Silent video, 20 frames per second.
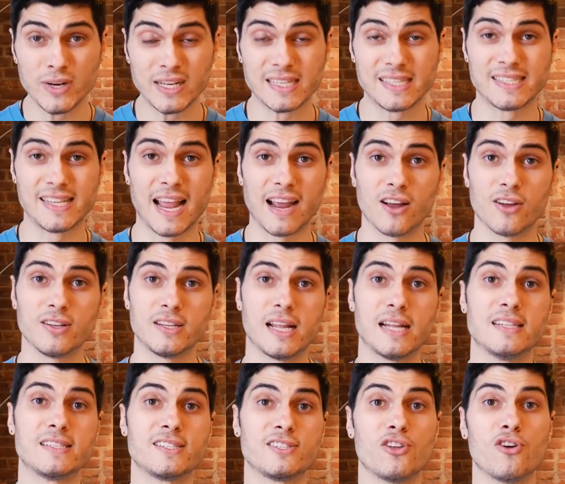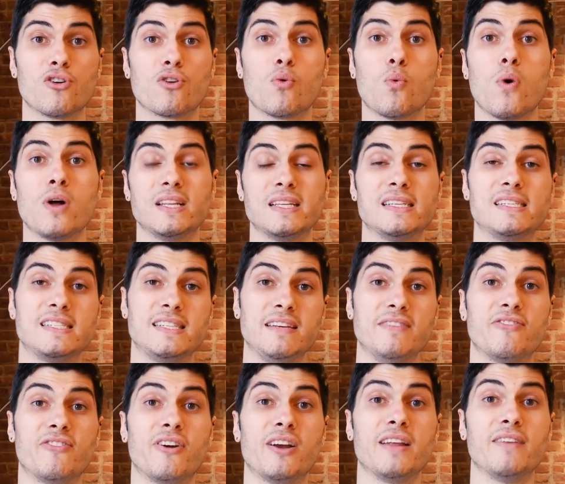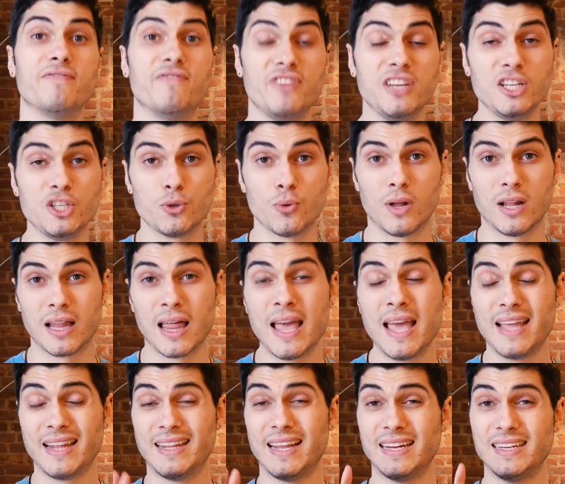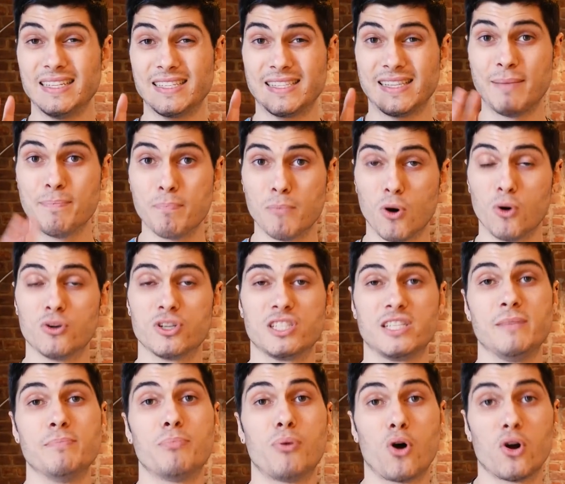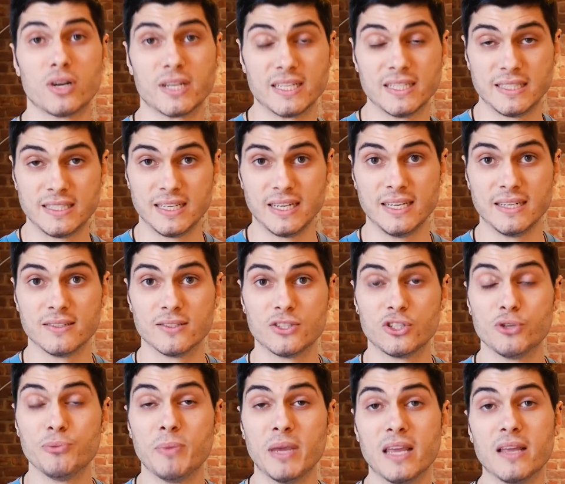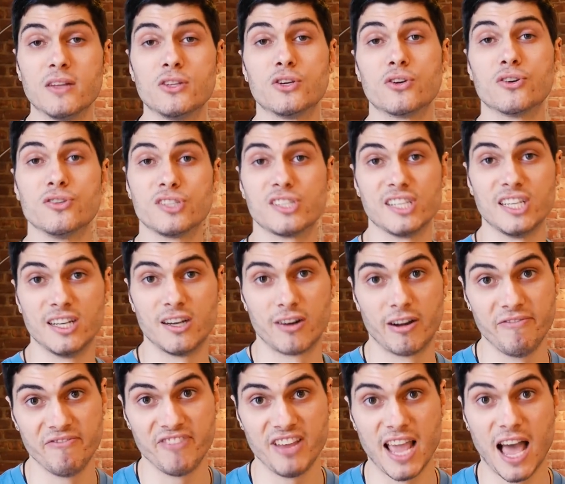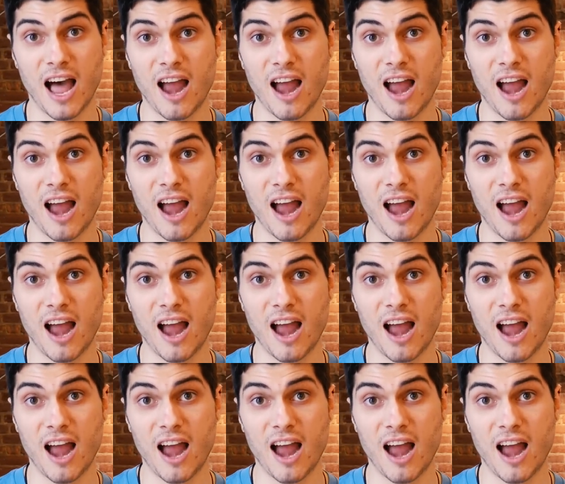with the second and talk what is different in visual, that is the most important thing to me to consider in V